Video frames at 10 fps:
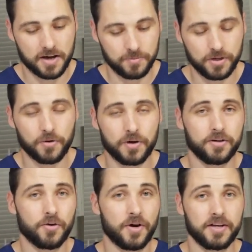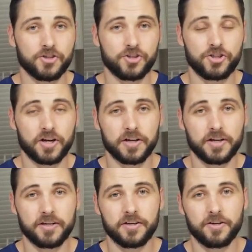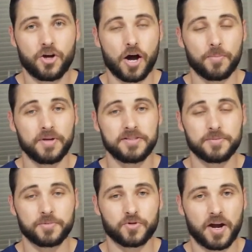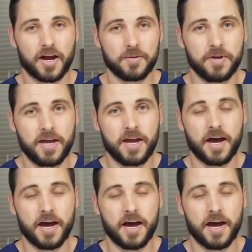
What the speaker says: You know what? Go ahead and share it, comment, subscribe.